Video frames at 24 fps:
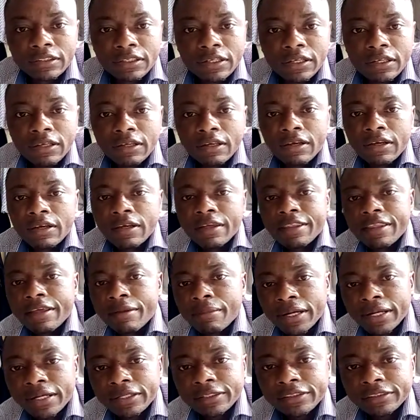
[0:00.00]
The
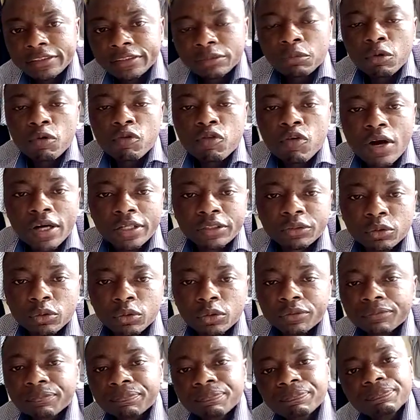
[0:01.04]
mechanism of
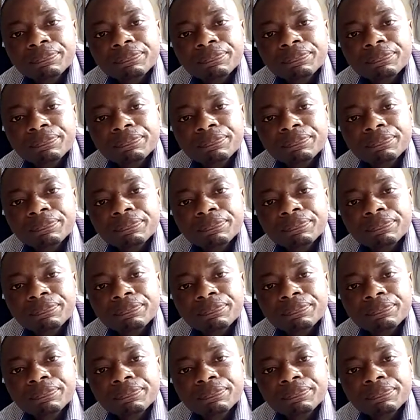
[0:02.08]
action